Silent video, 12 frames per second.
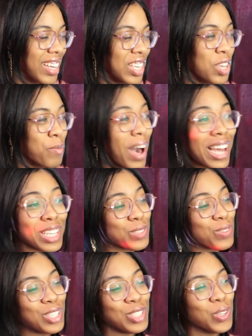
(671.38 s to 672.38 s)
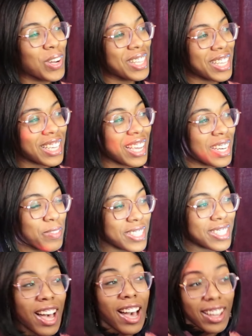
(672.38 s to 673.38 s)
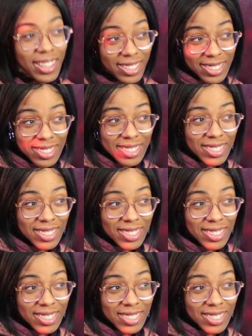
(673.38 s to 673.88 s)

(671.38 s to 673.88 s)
You might as well join the Kingdom of Science.